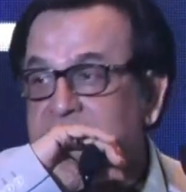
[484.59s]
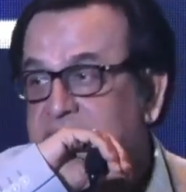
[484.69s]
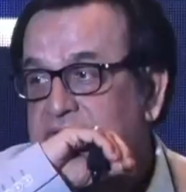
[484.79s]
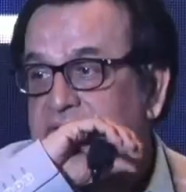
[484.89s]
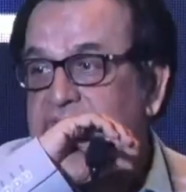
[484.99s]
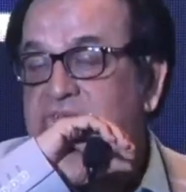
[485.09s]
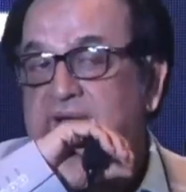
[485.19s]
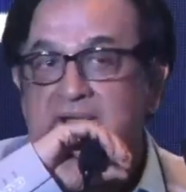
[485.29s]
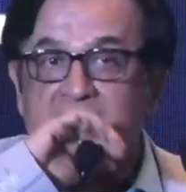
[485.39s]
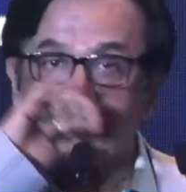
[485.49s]

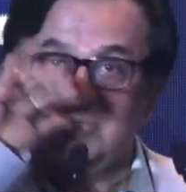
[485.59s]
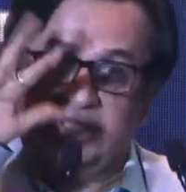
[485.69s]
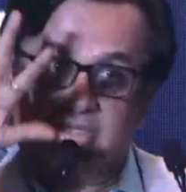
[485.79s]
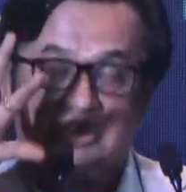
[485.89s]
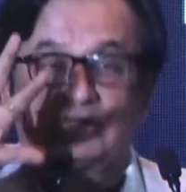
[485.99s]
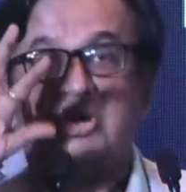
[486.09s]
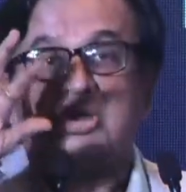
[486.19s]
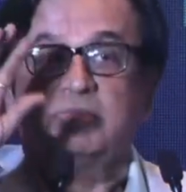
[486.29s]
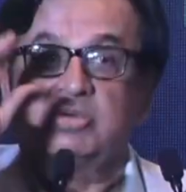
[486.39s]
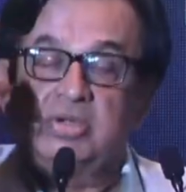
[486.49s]
Darshan had asked whether they should not
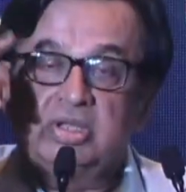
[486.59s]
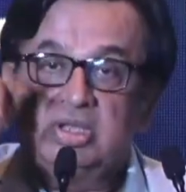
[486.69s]
come.